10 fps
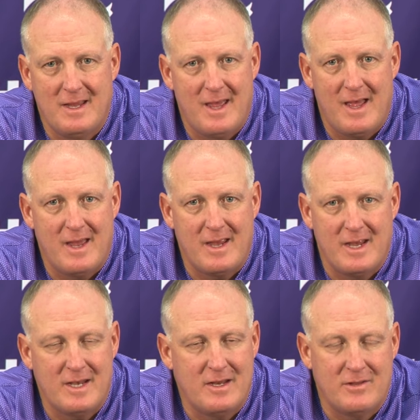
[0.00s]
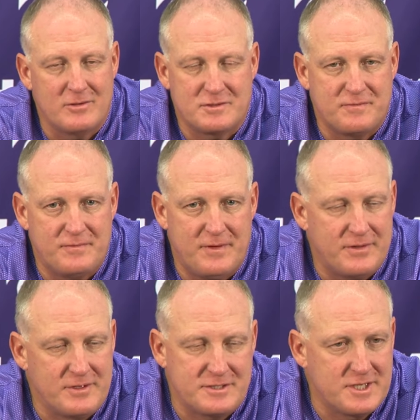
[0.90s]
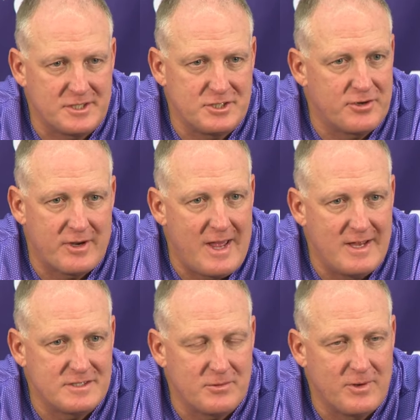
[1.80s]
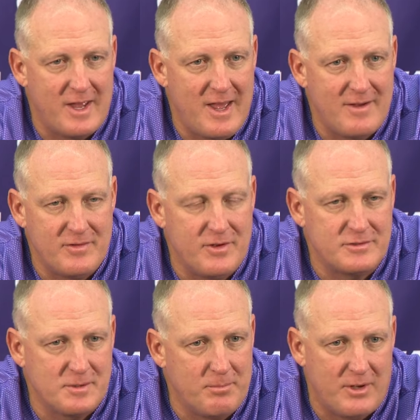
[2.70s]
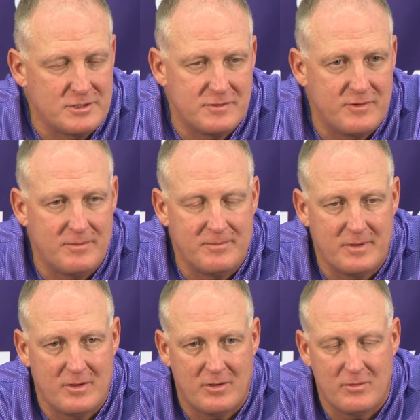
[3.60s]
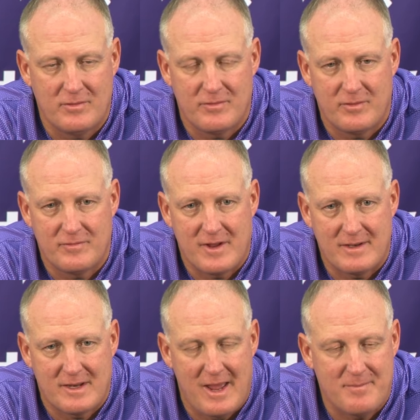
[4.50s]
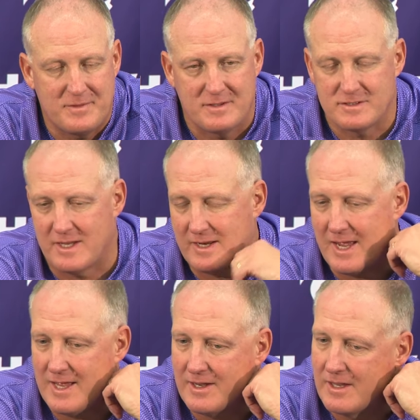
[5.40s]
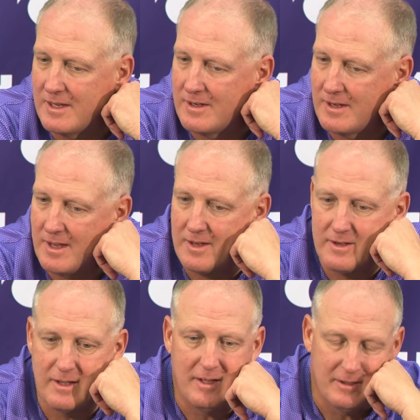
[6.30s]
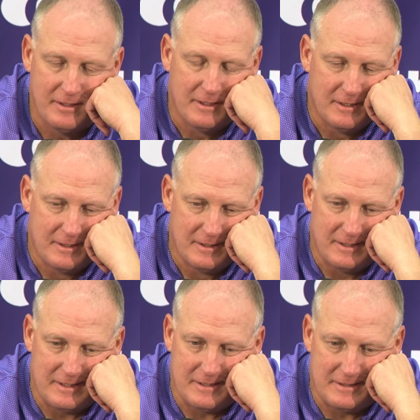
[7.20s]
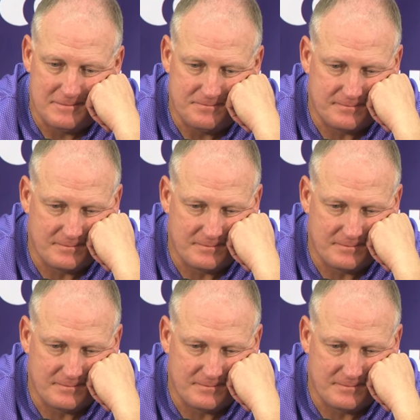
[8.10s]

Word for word: Yeah, any of those fifth and sixth year guys that we have, and there's a bunch of them. You know, we've we've got captains like Hadley and and uh, um,